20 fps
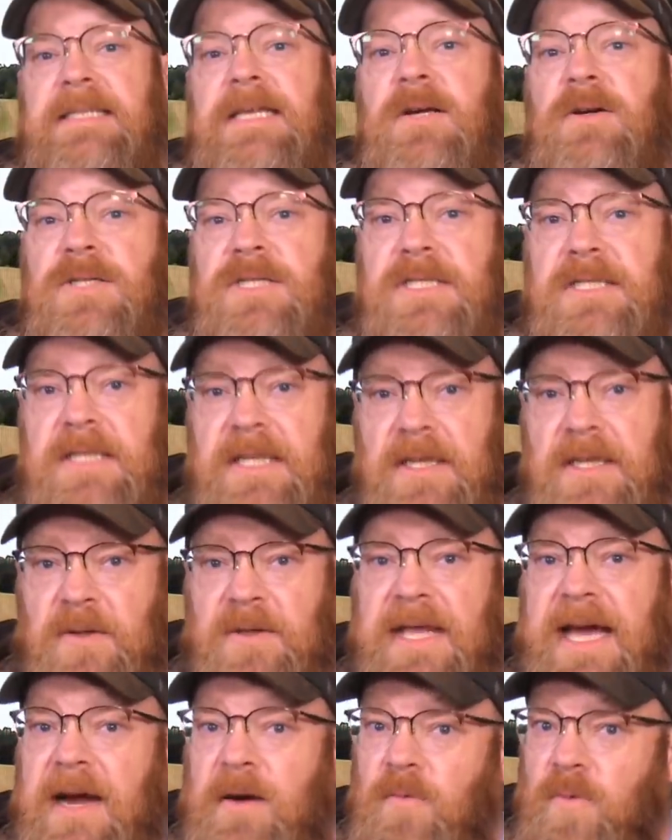there's
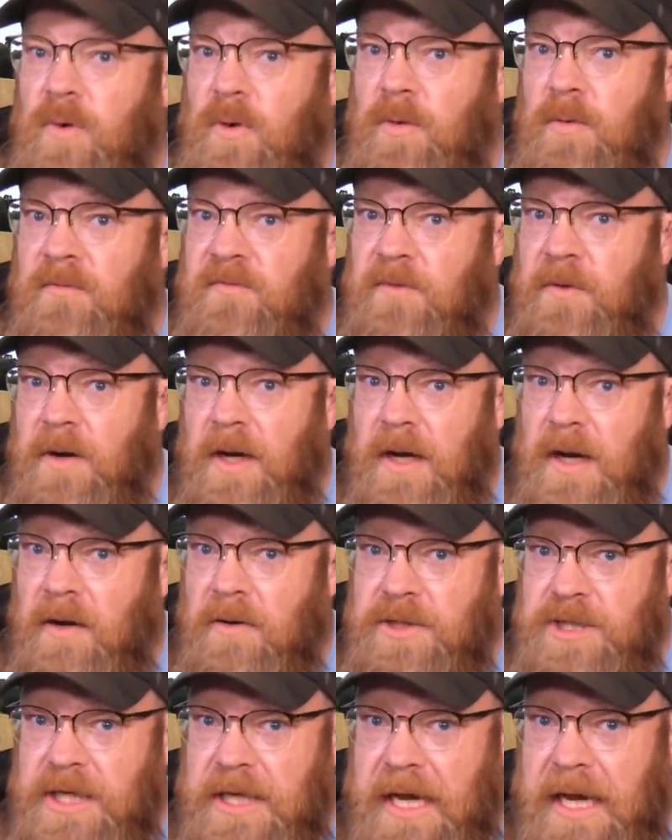still that room for
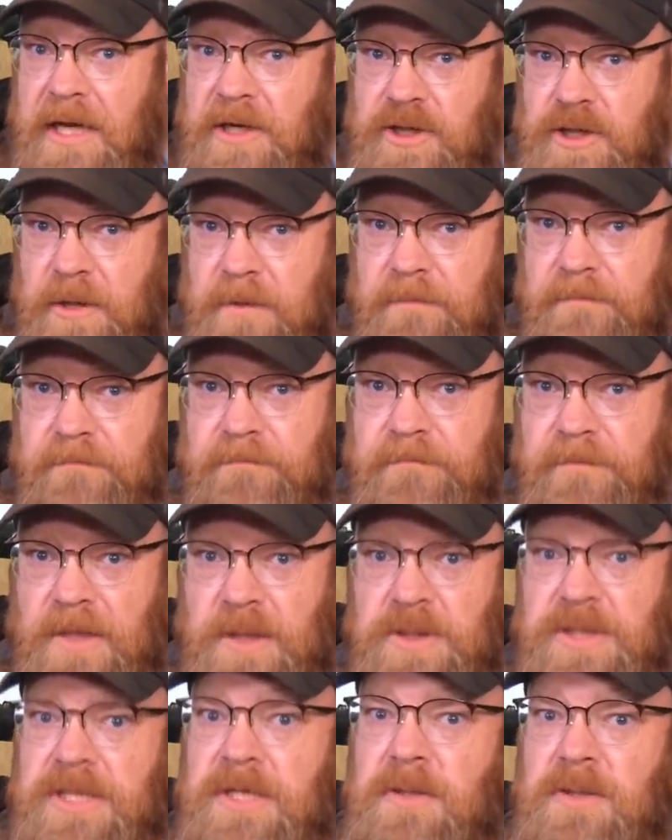negotiation.
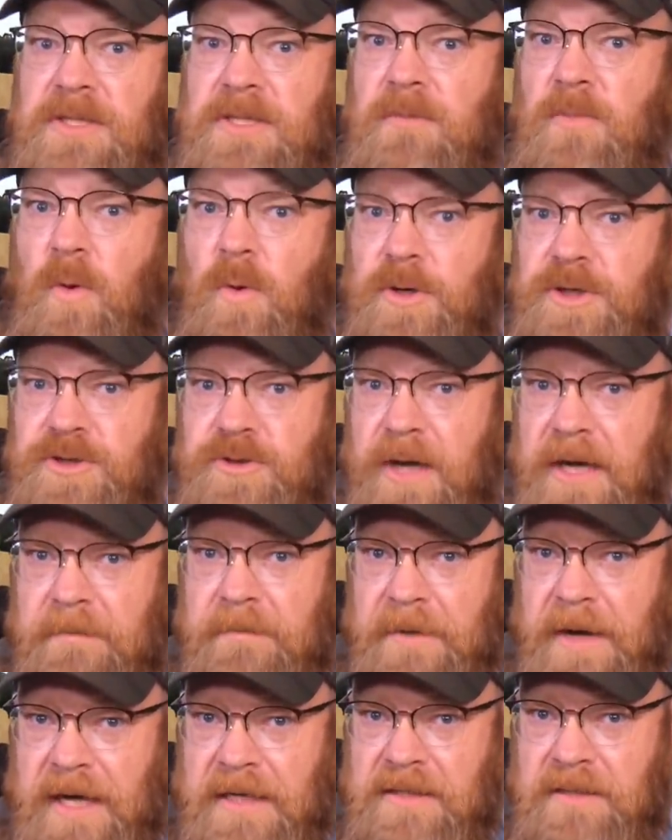There's still some horse
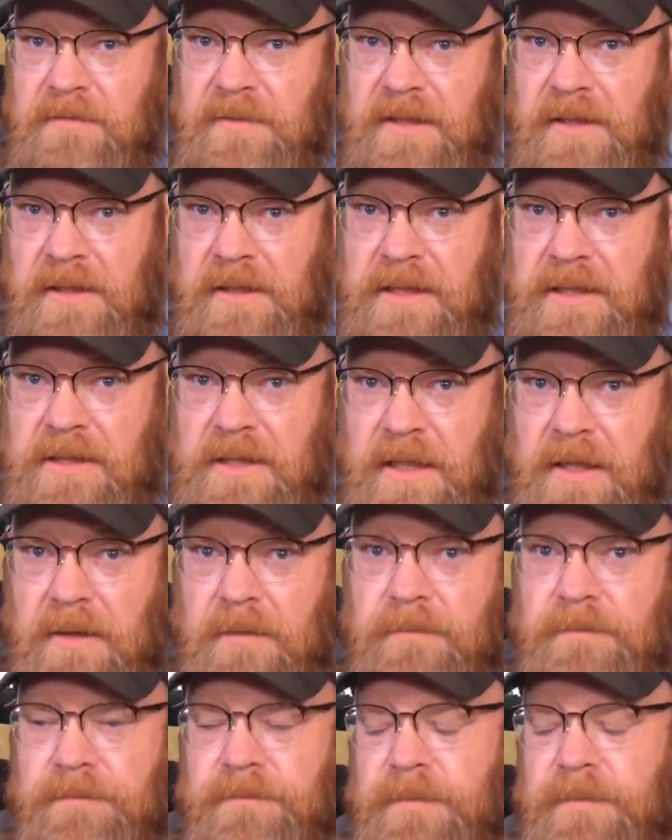trading possibilities here.